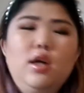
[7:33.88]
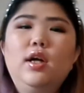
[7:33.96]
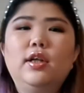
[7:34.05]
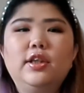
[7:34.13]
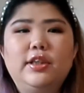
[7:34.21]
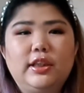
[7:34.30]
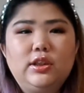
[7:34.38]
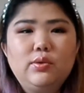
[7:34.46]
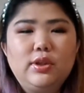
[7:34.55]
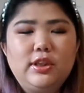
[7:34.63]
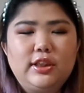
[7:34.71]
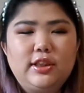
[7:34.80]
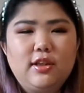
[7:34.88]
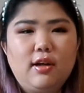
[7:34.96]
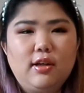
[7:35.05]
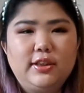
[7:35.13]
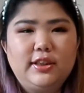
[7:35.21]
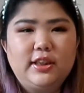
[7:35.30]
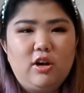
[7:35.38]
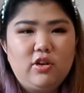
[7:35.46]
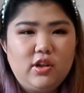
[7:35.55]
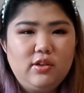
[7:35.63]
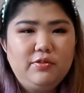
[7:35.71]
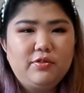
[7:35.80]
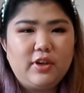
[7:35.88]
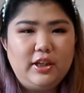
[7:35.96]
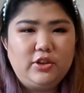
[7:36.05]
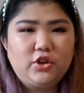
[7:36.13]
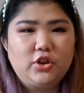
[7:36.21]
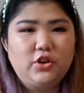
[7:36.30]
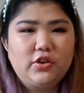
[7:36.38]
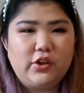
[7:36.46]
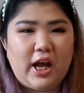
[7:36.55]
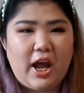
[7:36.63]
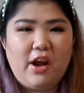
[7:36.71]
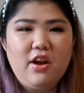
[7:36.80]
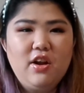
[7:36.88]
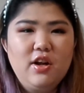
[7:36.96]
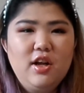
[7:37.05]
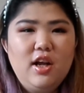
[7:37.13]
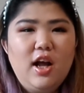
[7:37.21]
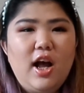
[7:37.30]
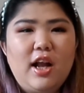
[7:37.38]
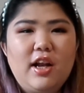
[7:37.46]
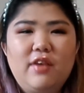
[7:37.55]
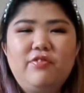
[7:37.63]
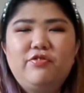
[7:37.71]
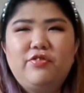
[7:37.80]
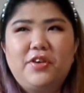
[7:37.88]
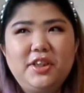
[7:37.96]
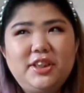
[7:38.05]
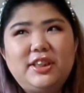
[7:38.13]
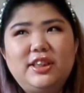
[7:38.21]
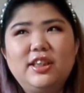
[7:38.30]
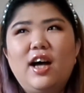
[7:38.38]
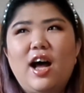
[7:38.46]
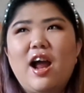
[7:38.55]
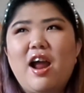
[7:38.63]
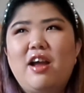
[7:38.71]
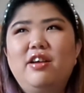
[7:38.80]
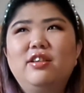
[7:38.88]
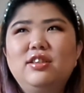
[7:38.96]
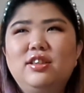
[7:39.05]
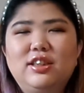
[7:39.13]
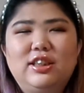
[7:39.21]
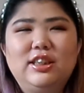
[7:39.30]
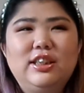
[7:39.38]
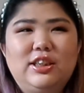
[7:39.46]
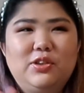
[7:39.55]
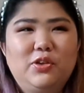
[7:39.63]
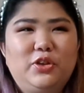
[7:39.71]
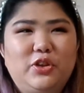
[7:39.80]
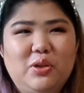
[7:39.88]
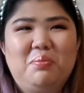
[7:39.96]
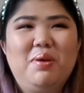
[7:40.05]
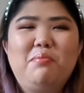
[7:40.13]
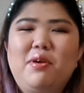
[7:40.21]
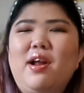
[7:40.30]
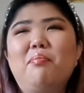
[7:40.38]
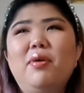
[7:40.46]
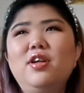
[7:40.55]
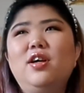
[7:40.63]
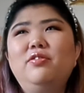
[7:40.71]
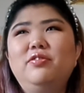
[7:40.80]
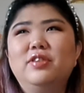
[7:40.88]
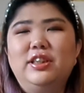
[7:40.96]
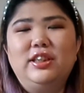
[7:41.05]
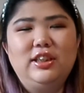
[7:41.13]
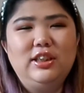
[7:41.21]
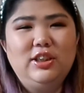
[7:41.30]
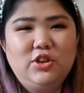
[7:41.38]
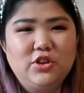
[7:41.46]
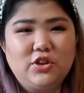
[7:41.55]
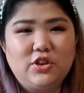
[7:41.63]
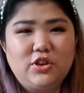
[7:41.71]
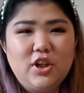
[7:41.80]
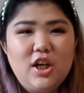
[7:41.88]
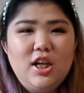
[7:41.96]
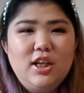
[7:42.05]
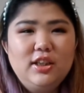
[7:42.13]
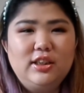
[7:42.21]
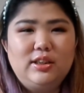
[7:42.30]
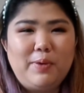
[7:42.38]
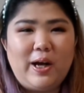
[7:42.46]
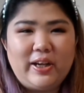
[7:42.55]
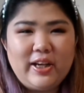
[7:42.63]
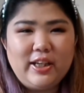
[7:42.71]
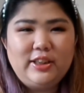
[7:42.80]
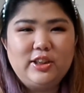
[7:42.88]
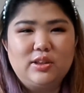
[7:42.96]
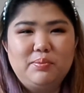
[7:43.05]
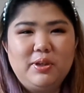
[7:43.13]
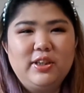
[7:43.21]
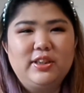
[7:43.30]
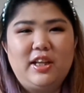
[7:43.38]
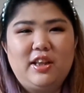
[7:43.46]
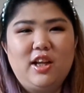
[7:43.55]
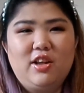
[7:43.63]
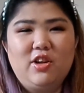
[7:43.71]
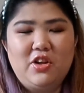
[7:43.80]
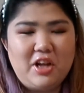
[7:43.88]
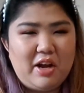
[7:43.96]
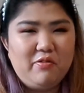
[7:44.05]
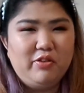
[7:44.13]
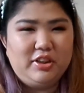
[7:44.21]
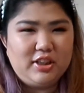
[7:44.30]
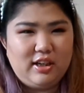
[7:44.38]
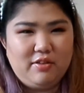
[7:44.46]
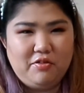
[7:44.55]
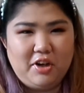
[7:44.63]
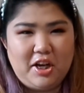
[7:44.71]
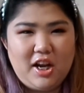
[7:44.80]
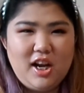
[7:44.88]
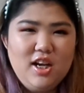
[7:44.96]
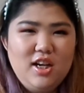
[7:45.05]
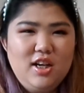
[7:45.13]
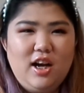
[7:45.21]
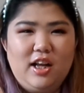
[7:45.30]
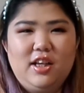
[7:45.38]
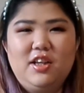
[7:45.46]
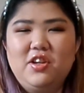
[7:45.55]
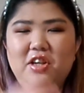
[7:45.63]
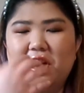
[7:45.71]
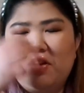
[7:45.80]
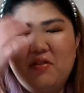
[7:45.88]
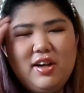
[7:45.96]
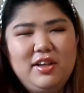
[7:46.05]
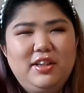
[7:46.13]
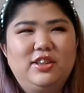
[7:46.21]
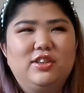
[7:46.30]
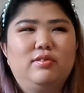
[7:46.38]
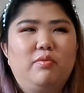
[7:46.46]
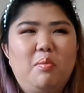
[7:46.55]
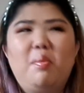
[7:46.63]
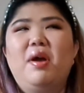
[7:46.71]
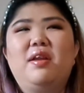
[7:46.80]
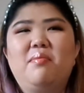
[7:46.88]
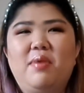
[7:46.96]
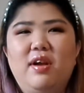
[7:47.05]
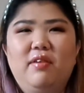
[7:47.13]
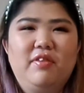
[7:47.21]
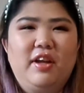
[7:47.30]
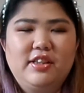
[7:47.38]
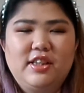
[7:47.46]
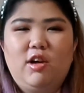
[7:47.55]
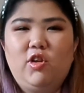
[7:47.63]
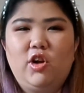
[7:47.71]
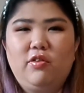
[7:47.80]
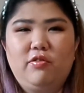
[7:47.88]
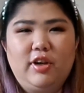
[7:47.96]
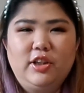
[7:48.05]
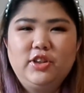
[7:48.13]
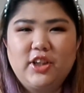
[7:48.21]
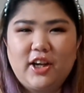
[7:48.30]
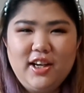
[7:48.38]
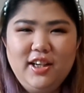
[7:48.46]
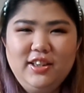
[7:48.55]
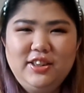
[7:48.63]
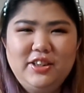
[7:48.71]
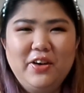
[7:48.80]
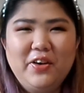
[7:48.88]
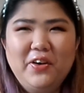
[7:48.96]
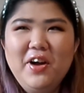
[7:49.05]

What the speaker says: The next one is called Southern Fried True Crime, and at first this is so stupid, but I put off listening to this podcast just because I thought the name was kind of funny. I thought the name kind of just reminded me of like Southern Fried Chicken. So